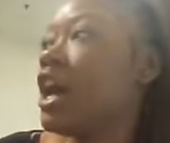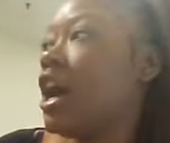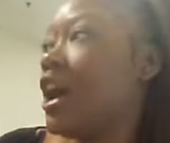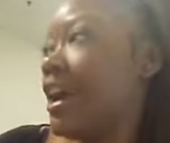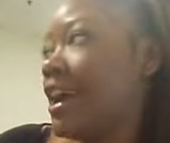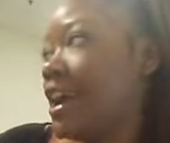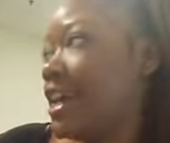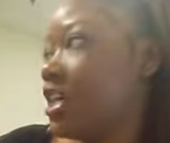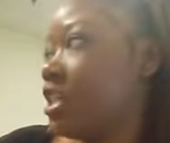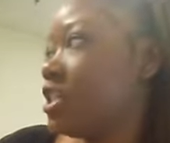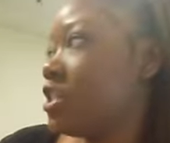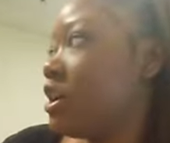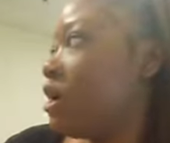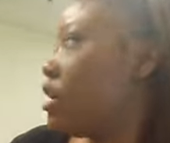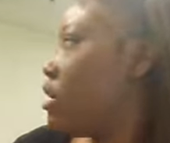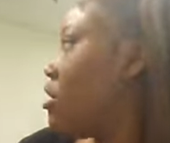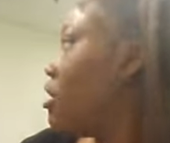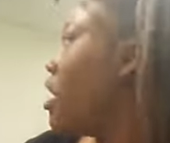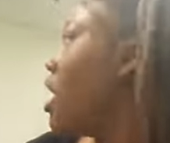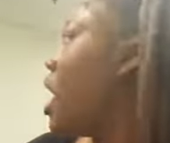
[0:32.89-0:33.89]
All right,
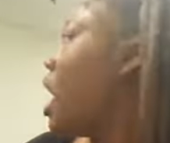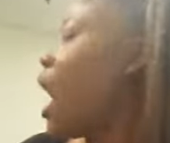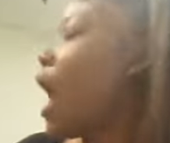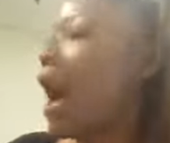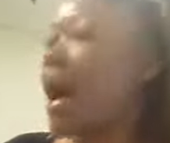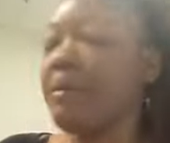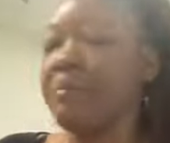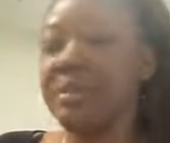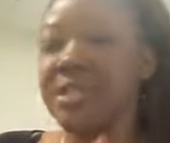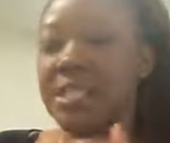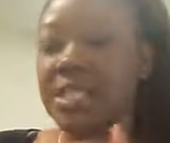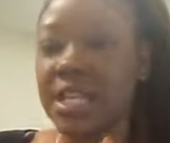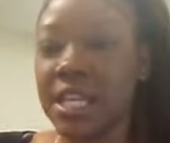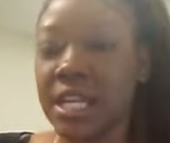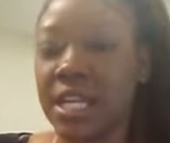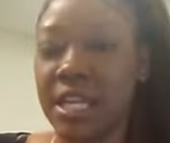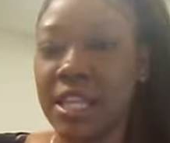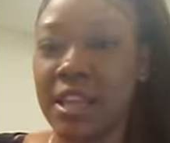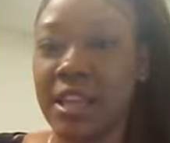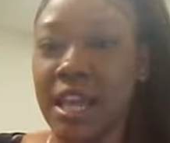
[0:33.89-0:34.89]
so I'm
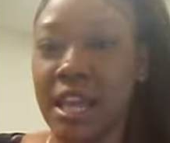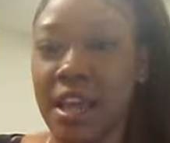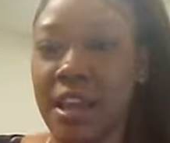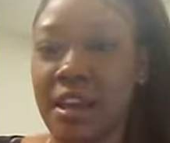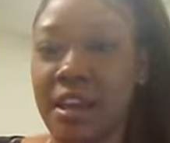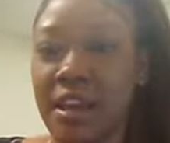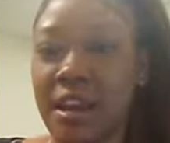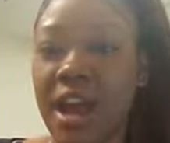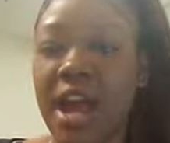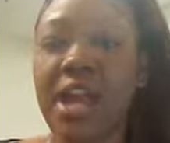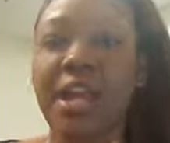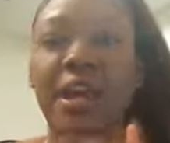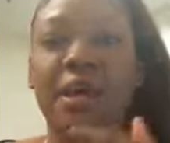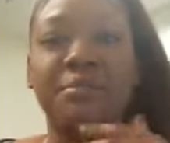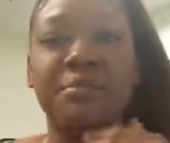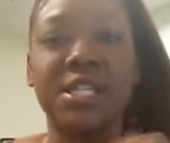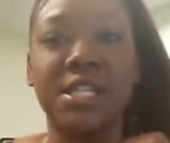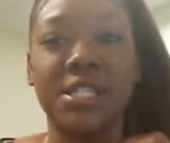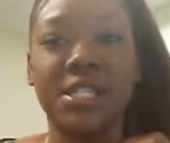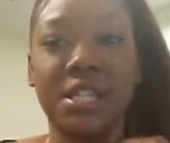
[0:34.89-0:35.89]
sitting there, and
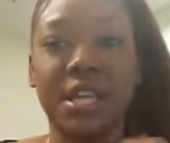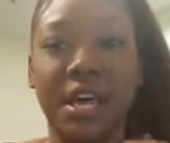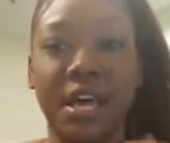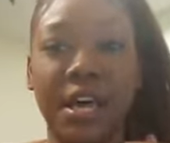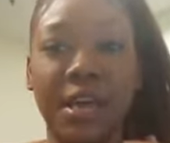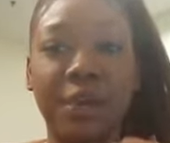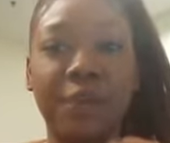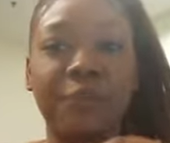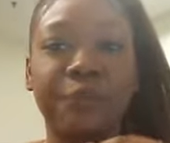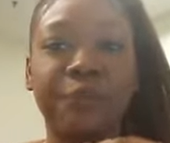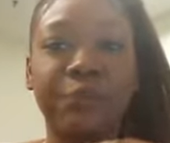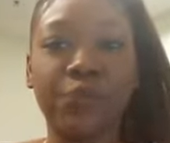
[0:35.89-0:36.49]
I'm just like,